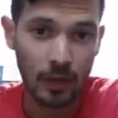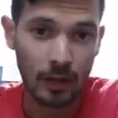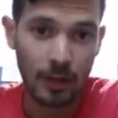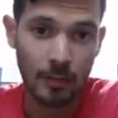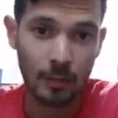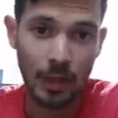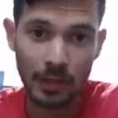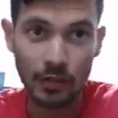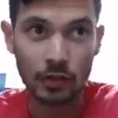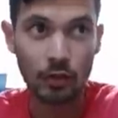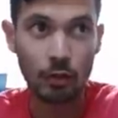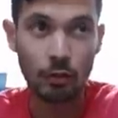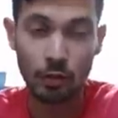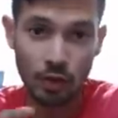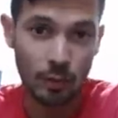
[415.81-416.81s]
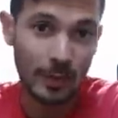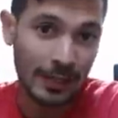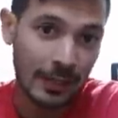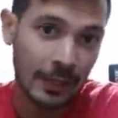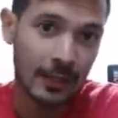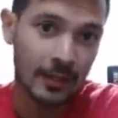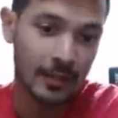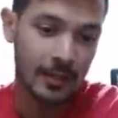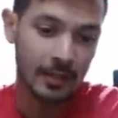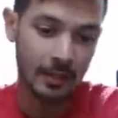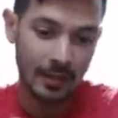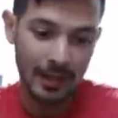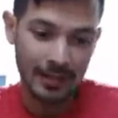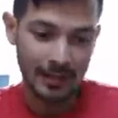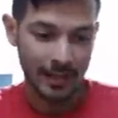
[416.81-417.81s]
Um, and so just to be clear, this,
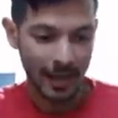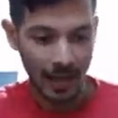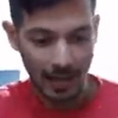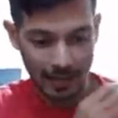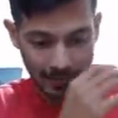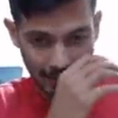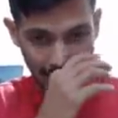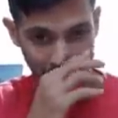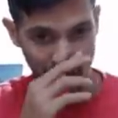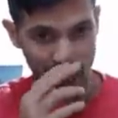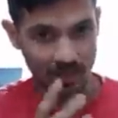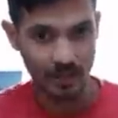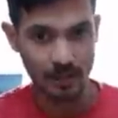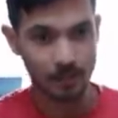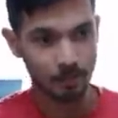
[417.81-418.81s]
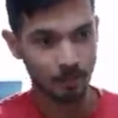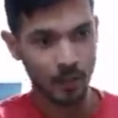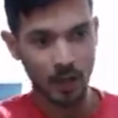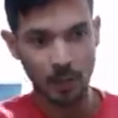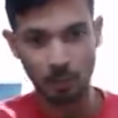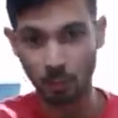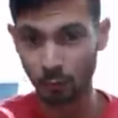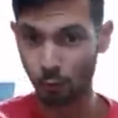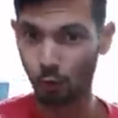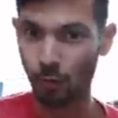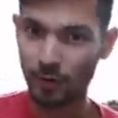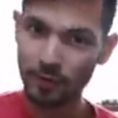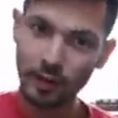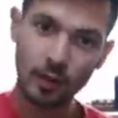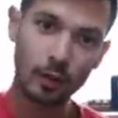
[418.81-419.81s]
these are the ads that you'll see before
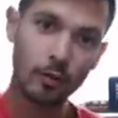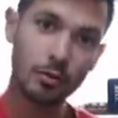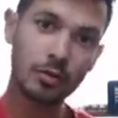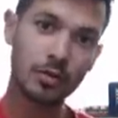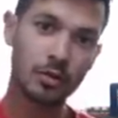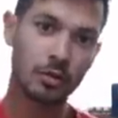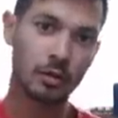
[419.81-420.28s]
my videos,